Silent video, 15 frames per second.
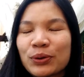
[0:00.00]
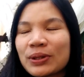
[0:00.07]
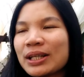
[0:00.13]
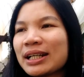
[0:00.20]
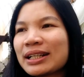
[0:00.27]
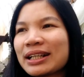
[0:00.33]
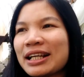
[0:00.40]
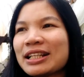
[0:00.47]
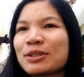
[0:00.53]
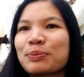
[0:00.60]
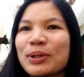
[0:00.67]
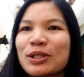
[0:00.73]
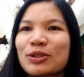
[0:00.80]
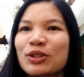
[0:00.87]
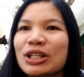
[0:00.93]
things,
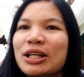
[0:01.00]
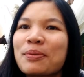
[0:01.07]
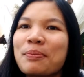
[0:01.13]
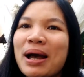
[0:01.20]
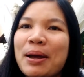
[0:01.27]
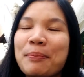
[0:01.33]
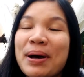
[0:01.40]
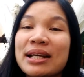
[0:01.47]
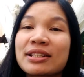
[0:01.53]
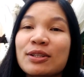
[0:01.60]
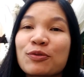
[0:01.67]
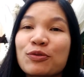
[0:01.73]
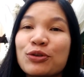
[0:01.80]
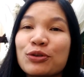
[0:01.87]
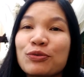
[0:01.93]
especially my
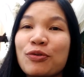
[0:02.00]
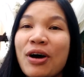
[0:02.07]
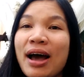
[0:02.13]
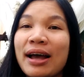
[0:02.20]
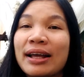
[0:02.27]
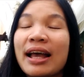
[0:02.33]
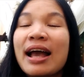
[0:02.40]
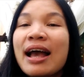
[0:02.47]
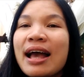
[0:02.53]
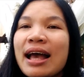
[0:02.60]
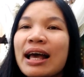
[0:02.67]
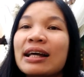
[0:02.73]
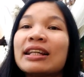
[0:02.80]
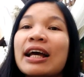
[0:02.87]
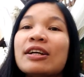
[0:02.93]
passion fruit vine,
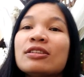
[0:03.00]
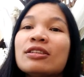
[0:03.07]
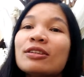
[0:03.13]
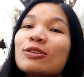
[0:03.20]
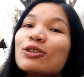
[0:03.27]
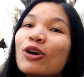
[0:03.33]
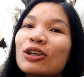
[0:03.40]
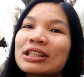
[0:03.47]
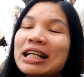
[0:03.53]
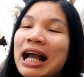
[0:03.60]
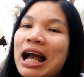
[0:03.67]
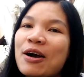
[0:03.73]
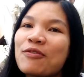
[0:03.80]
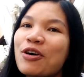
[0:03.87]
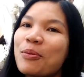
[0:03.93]
and I did not
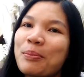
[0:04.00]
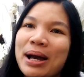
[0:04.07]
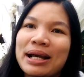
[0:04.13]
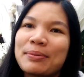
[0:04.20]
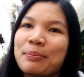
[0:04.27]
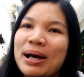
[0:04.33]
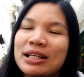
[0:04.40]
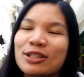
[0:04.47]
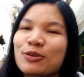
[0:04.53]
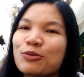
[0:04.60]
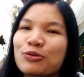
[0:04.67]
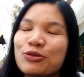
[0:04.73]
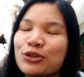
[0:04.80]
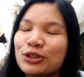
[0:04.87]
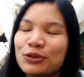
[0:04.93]
cover my
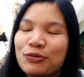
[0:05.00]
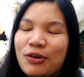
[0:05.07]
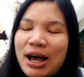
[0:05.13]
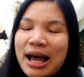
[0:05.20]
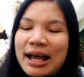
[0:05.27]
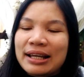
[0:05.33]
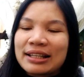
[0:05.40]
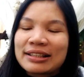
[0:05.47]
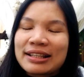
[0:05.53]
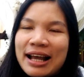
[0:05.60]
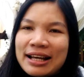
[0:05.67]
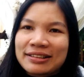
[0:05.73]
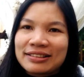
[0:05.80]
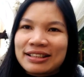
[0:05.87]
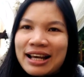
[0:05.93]
passion fruit vine
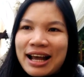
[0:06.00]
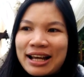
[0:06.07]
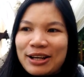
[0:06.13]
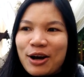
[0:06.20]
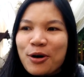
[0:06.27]
last night.